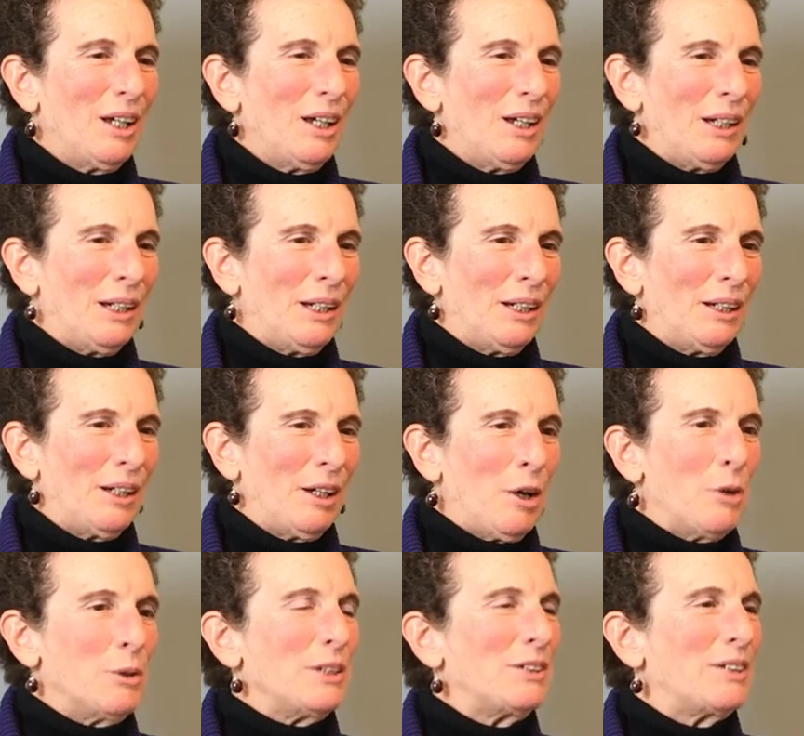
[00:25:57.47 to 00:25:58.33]
I've
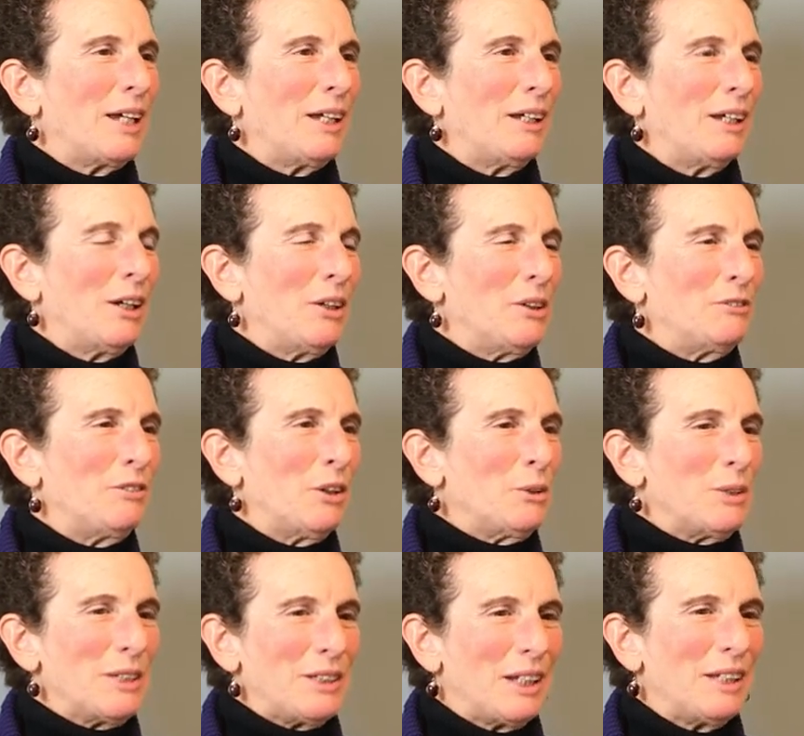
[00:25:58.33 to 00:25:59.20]
always
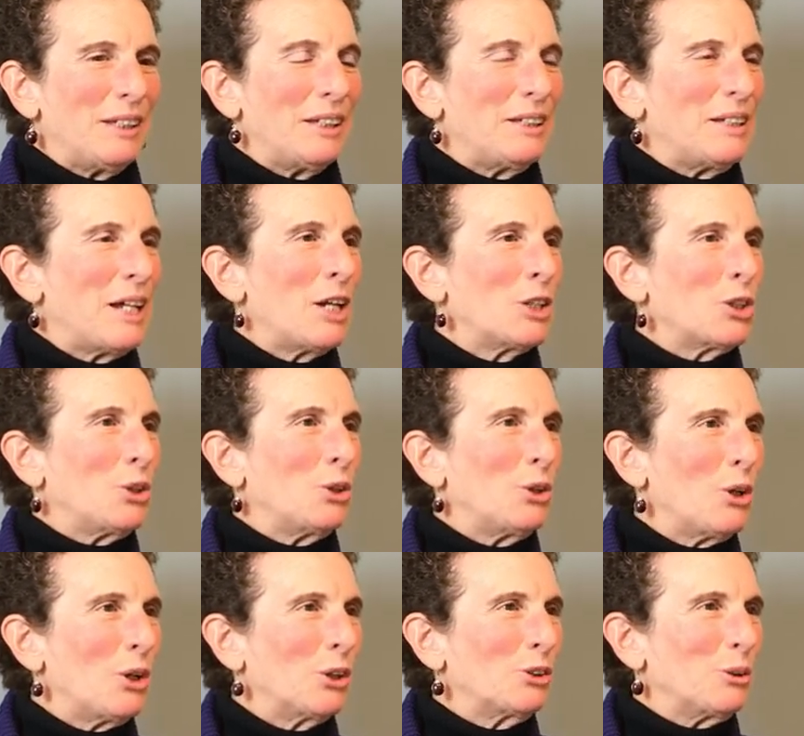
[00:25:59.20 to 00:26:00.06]
said that Dash and
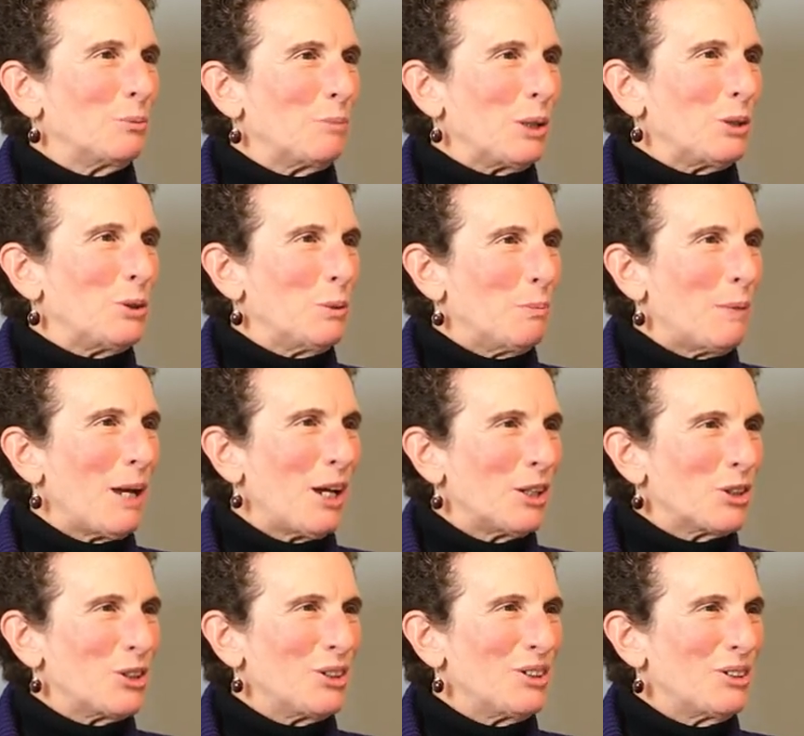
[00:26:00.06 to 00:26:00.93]
dogs are my two
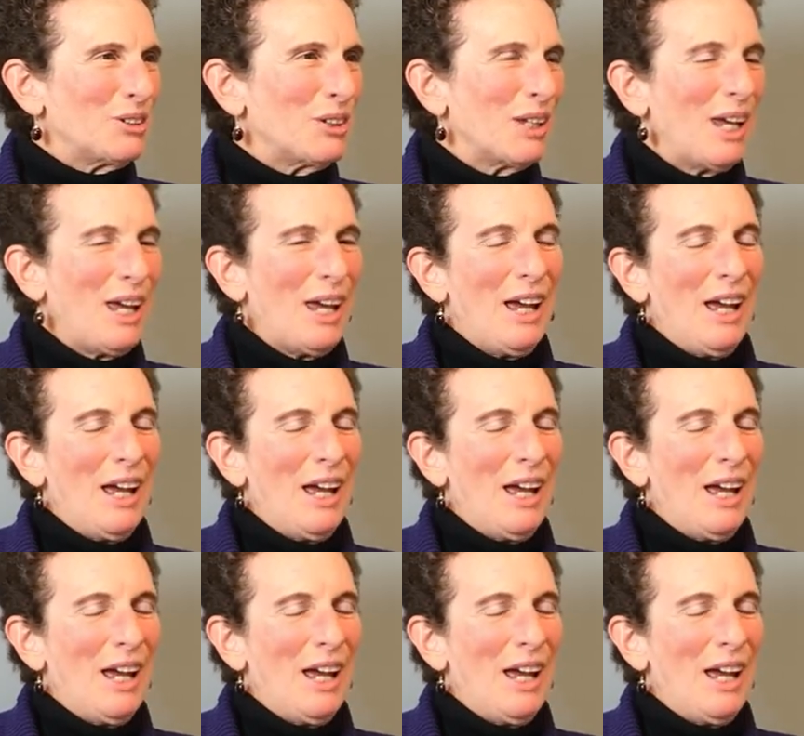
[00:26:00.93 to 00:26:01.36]
passions.